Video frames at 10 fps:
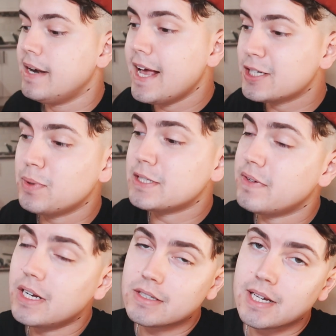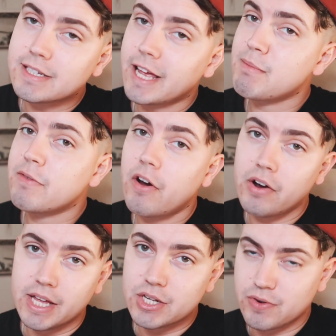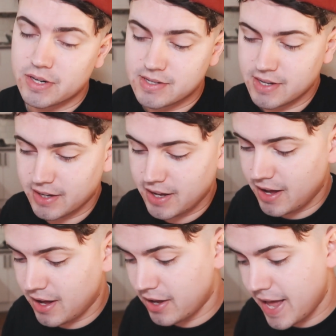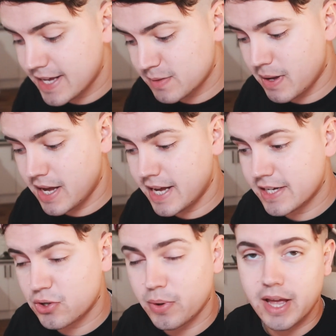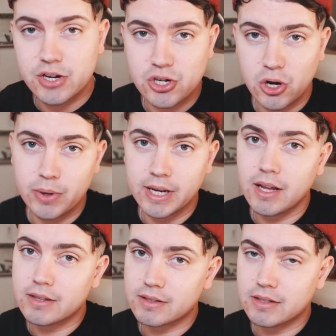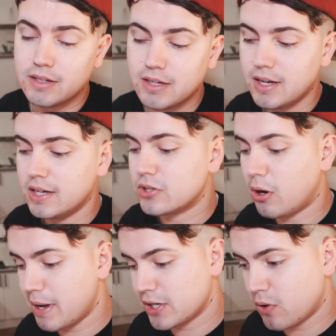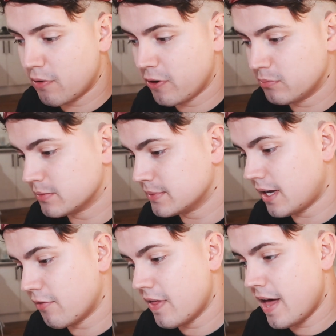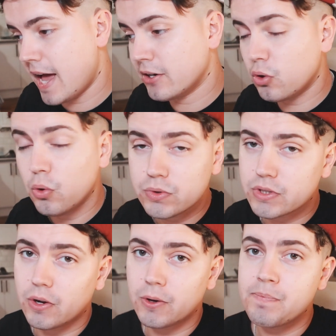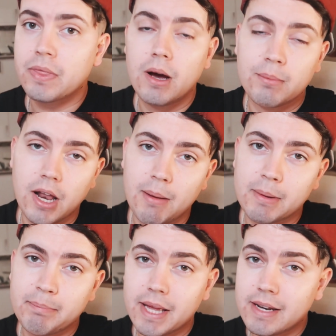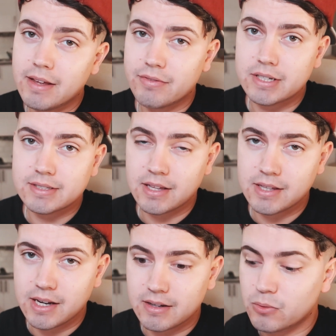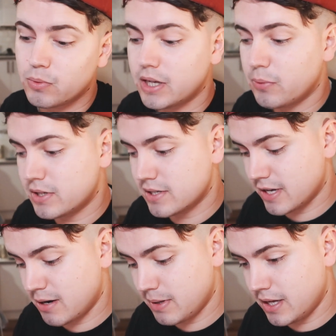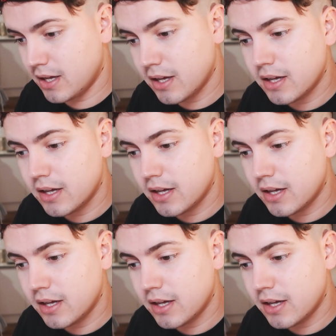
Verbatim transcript: Next week's video is actually going to be very interesting. Uh, Esme is doing a show in London, so I'll make sure I film some stuff there. And also, I'm climbing Ben Nevis at the end of the week, which is going to be